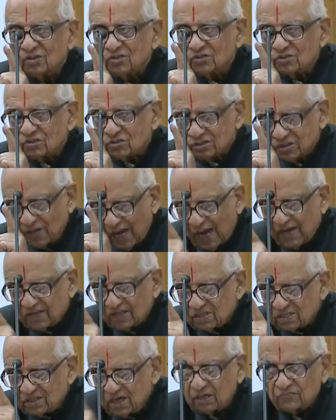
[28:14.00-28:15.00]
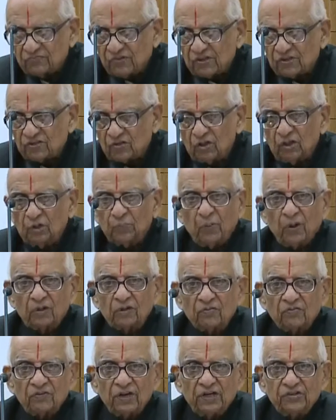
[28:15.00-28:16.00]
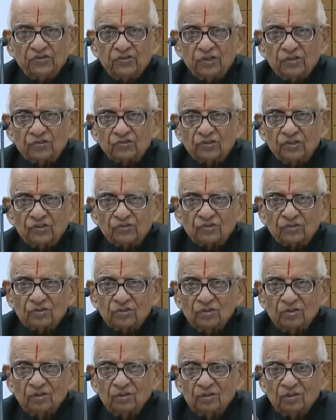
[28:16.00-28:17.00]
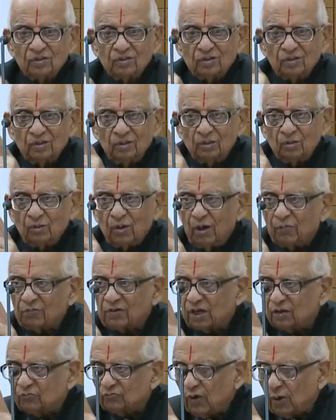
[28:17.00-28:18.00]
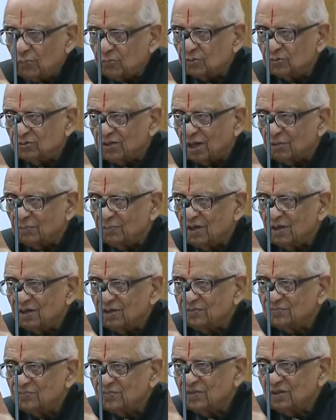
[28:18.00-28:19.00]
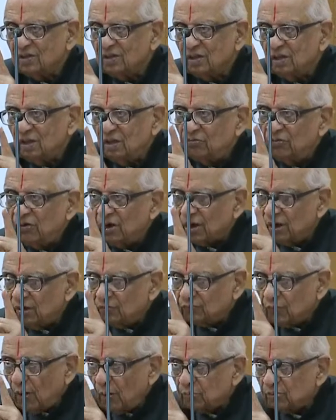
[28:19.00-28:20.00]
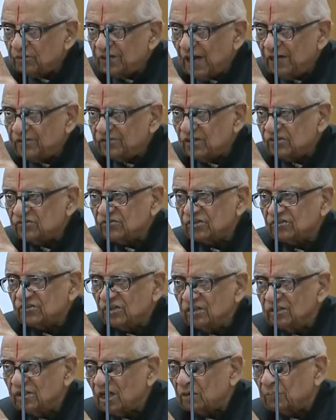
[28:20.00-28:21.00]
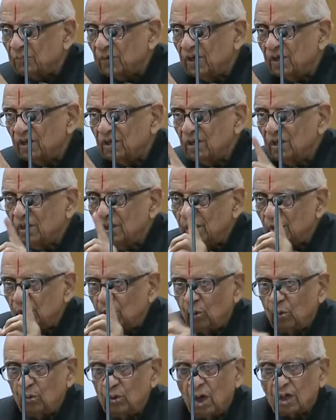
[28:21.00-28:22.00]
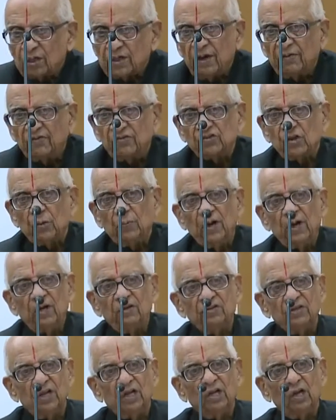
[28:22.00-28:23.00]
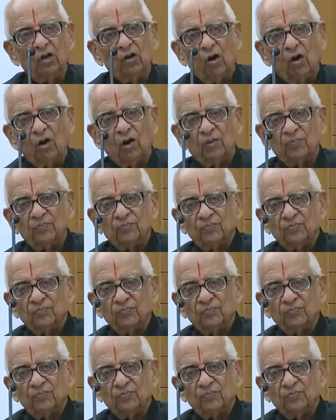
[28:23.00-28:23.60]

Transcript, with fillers: Stand steadfast on the path of righteousness. You have conformed to dharma. If you are conformed to righteousness and dharma, you would not have disobeyed any law.